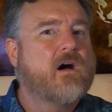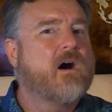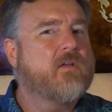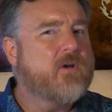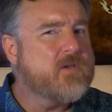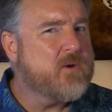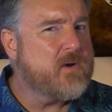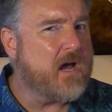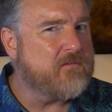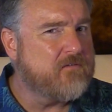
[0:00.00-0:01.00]
Although you are
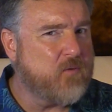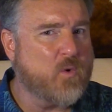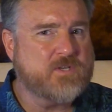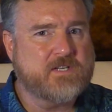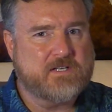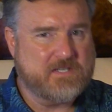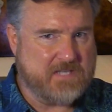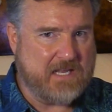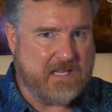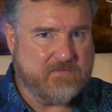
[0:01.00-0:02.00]
not forced to
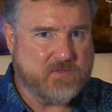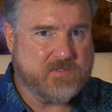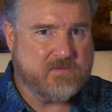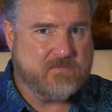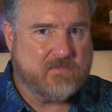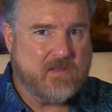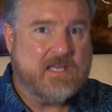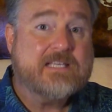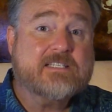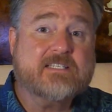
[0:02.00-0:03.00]
set levels,
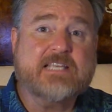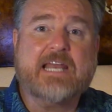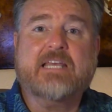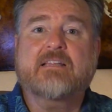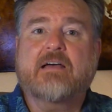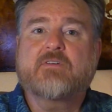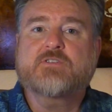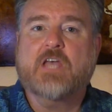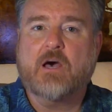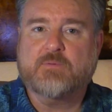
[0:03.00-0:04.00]
setting
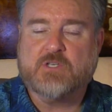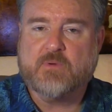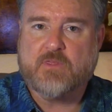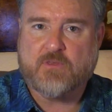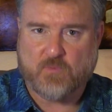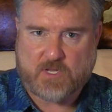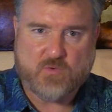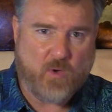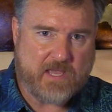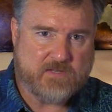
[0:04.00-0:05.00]
levels helps you in three
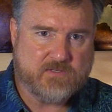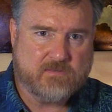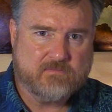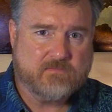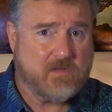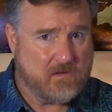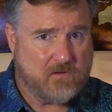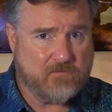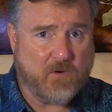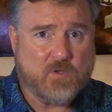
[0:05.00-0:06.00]
ways.
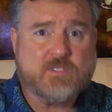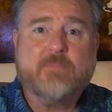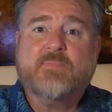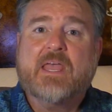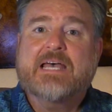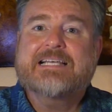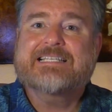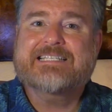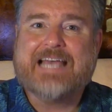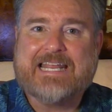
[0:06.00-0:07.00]
First,
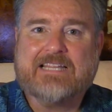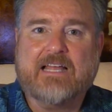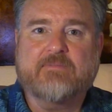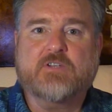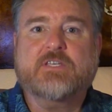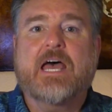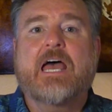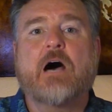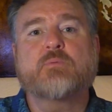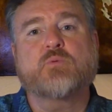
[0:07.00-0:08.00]
setting levels
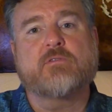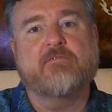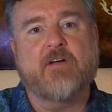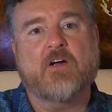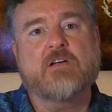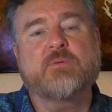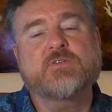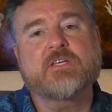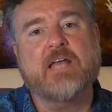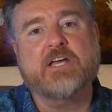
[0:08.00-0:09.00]
helps with variable
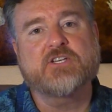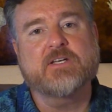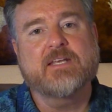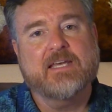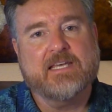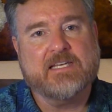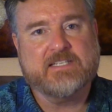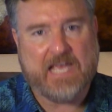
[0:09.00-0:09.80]
selection in